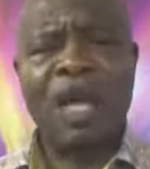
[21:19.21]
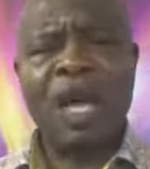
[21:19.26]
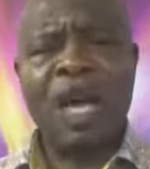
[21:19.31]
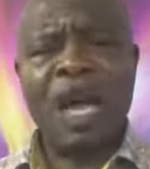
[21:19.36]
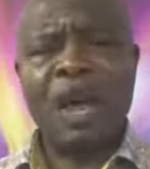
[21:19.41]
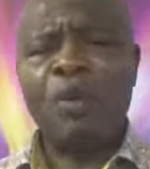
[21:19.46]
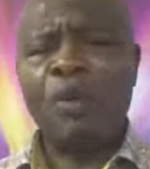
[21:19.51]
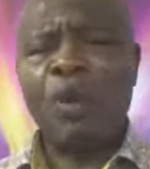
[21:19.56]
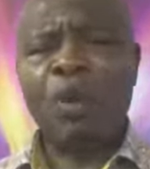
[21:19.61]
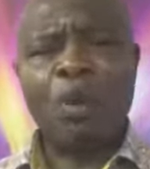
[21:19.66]
I
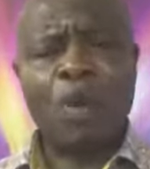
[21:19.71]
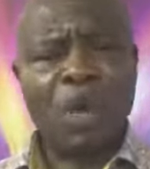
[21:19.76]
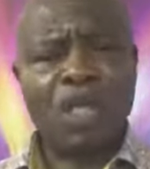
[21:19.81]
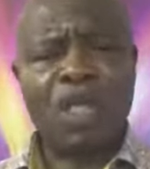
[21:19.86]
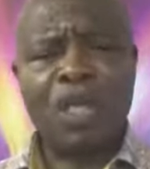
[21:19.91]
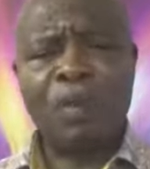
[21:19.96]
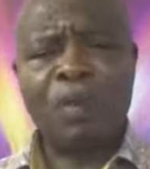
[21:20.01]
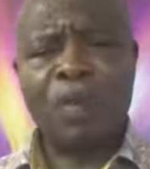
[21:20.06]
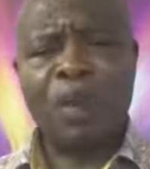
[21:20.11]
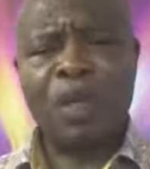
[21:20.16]
will
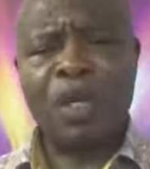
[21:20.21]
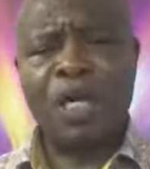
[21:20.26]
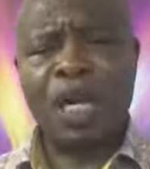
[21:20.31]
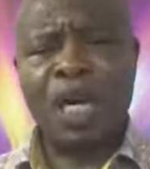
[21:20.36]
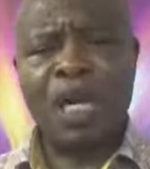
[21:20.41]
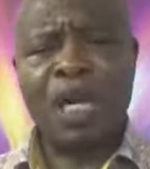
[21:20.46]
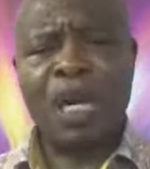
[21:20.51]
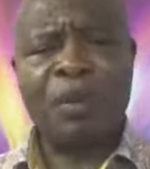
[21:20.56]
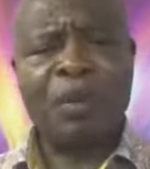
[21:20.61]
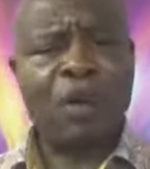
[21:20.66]
worship you in the
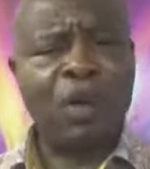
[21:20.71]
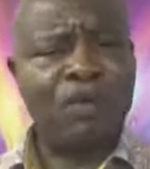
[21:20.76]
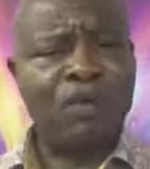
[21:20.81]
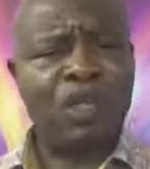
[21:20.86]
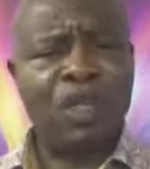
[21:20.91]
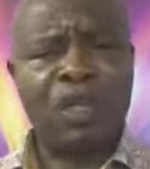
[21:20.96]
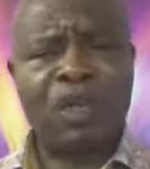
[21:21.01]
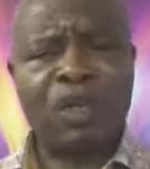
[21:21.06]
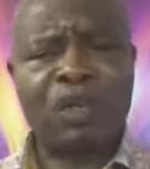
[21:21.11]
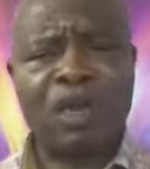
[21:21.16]
name of
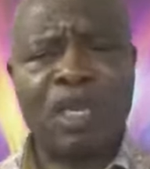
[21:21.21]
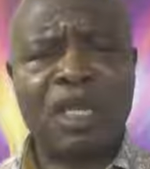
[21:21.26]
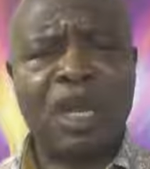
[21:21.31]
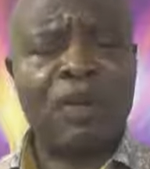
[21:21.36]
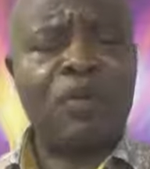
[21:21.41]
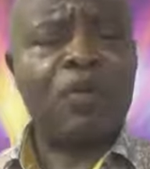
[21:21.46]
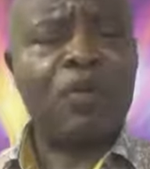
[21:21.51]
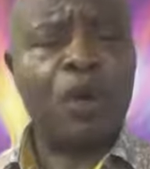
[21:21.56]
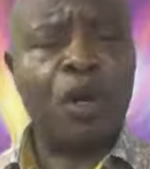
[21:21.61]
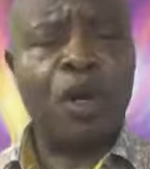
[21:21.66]
Jesus Christ. I'll
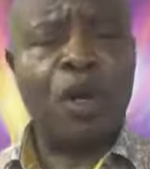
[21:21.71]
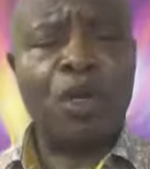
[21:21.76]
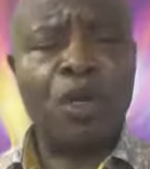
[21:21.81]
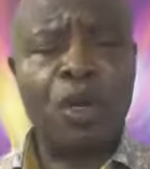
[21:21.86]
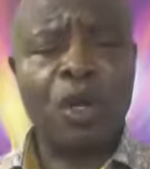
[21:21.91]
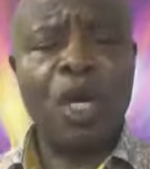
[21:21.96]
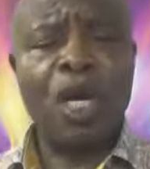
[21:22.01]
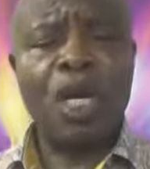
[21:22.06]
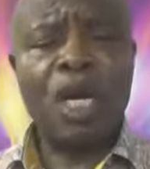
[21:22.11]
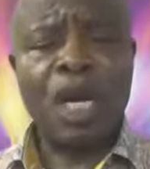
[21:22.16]
follow you
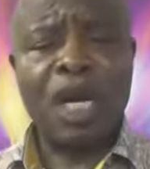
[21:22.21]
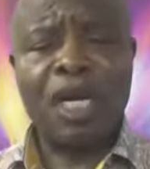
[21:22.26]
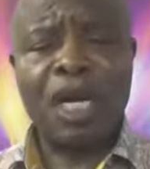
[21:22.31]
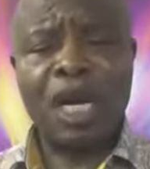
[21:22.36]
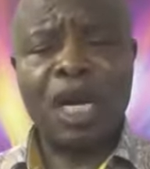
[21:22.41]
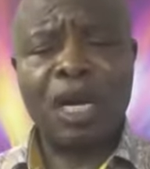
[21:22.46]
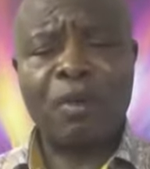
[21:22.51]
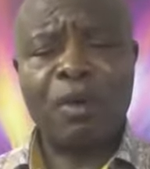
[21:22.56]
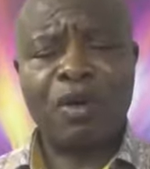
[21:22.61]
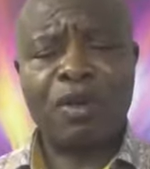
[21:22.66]
in the
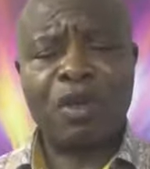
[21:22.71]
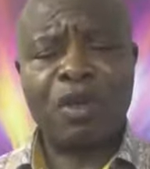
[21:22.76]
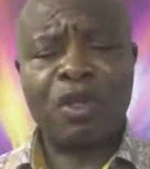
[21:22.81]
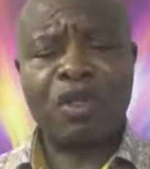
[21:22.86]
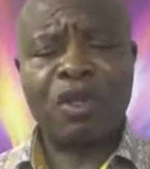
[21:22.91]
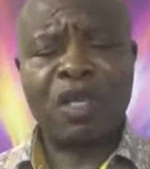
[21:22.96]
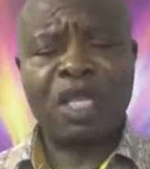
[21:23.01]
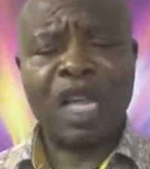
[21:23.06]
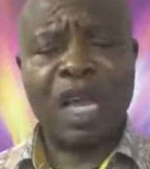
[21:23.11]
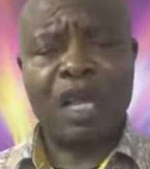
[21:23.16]
name of Jesus
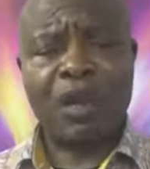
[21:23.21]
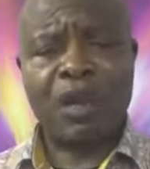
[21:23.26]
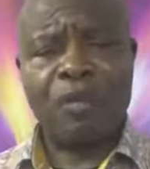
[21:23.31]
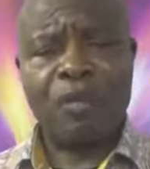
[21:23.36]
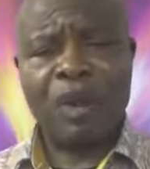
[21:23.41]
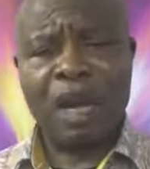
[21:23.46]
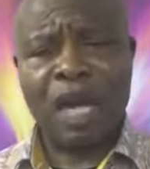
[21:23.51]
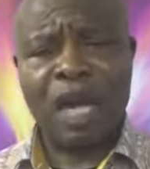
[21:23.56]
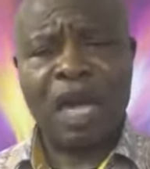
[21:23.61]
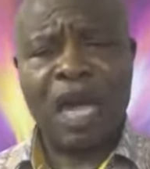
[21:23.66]
Christ. I
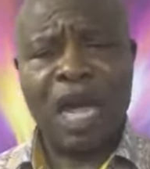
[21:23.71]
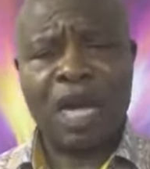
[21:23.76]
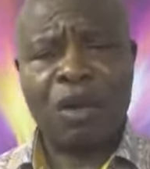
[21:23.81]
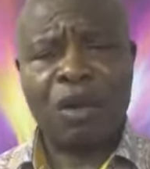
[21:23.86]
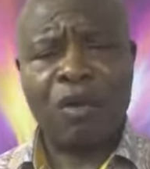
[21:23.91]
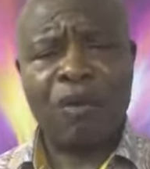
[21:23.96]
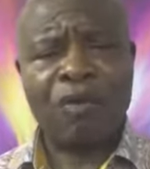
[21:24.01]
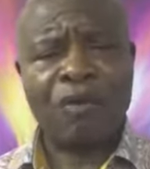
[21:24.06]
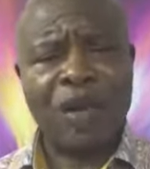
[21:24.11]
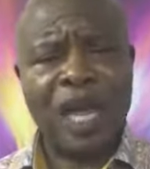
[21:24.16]
command, I
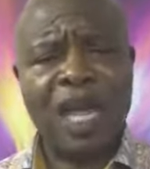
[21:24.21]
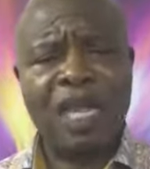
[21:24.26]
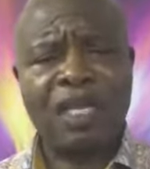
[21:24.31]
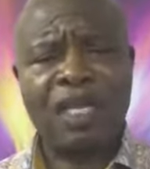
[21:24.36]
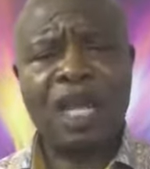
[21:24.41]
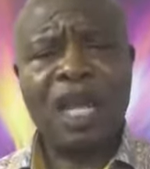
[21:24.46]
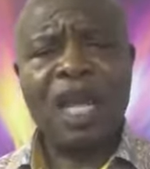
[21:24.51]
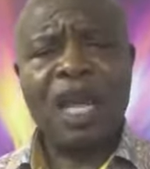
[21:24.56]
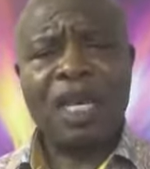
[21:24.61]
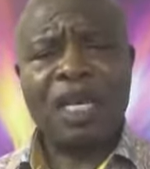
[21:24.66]
confess
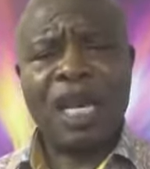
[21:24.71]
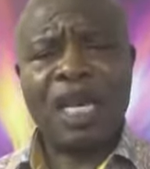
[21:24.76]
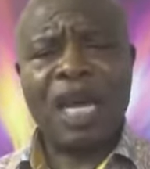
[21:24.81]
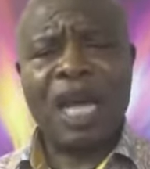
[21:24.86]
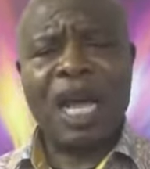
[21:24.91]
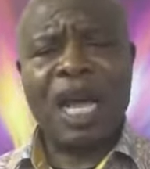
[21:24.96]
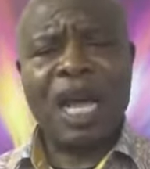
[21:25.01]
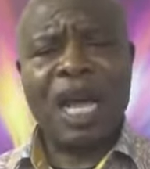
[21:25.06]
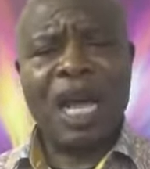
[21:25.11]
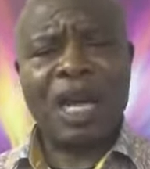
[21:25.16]
that
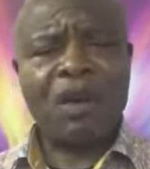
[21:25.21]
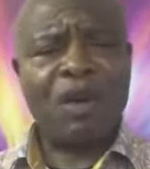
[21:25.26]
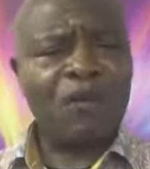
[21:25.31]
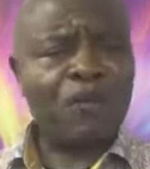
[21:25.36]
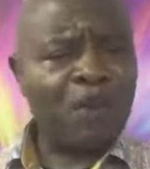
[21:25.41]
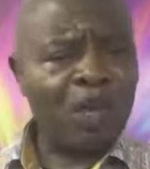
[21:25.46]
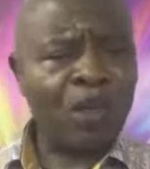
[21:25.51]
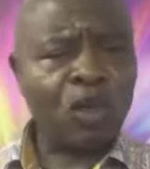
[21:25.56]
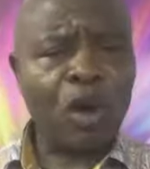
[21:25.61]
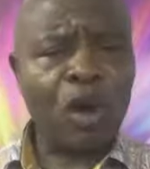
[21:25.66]
I, I
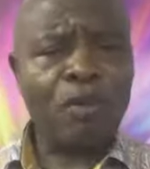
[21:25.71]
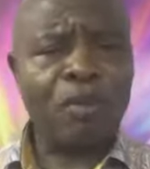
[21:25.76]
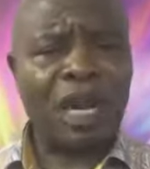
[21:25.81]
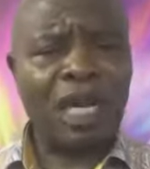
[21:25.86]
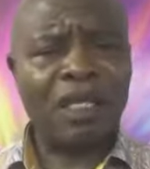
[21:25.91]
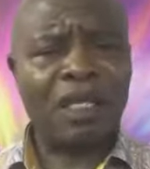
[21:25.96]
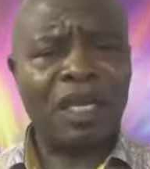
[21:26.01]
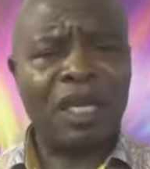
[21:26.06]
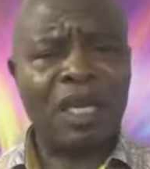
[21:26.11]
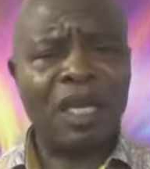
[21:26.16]
confess all my
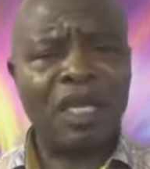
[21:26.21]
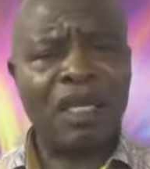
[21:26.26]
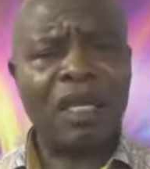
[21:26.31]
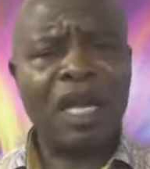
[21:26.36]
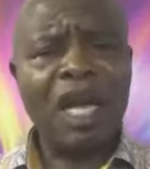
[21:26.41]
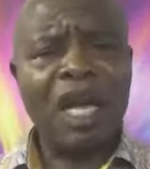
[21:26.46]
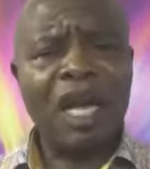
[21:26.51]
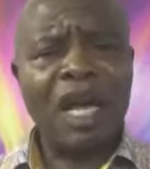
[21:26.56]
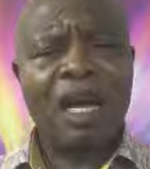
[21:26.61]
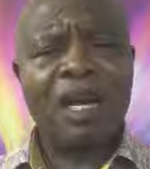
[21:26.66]
sins
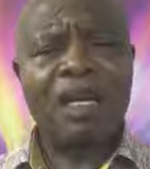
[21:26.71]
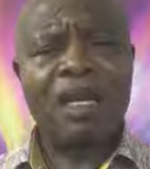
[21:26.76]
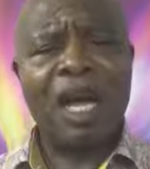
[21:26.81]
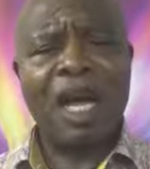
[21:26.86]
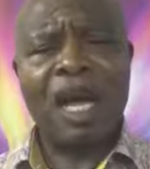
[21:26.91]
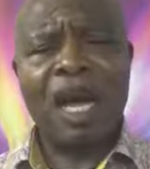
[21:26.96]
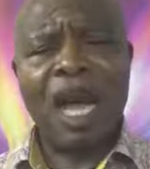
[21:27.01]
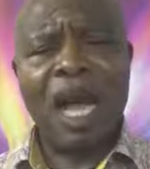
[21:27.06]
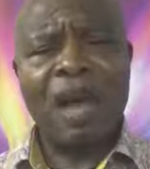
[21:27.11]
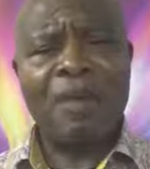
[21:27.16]
and
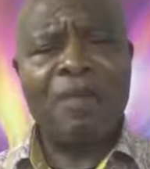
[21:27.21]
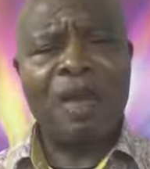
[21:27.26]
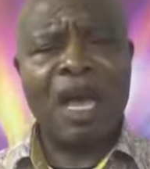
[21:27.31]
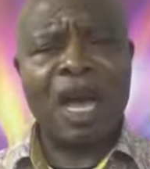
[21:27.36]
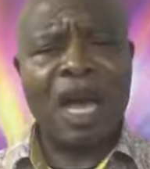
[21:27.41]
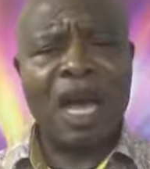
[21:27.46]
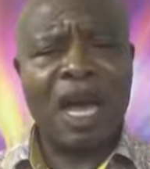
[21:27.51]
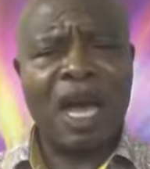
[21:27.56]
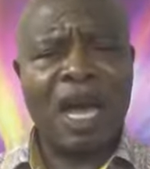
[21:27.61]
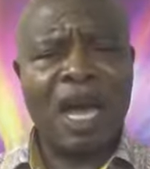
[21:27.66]
now I'm a,
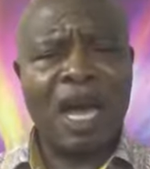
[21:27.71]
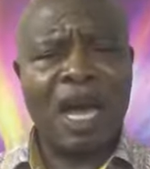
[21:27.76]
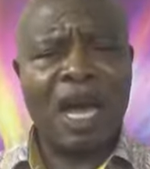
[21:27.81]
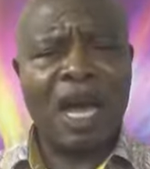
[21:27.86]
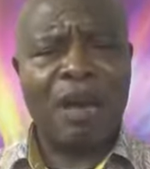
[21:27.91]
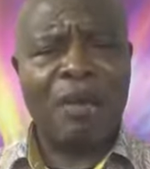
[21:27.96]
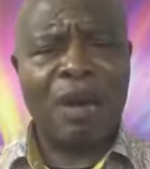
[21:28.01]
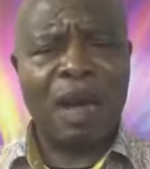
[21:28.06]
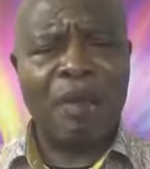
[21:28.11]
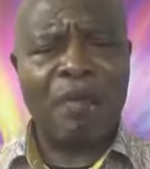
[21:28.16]
I,
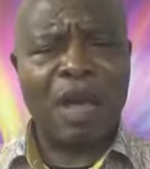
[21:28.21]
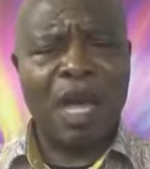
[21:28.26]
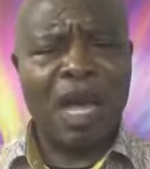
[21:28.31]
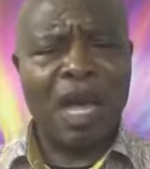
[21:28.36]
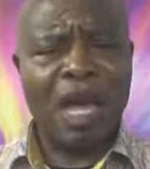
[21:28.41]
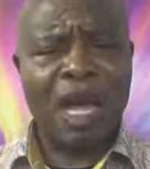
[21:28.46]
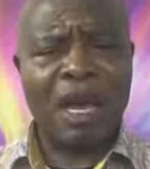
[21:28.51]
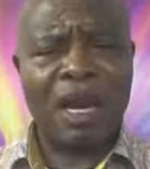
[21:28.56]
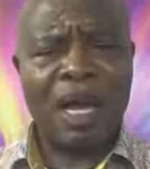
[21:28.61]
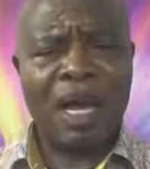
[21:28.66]

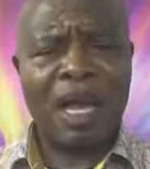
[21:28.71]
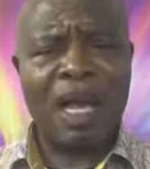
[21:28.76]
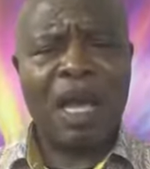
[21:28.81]
I,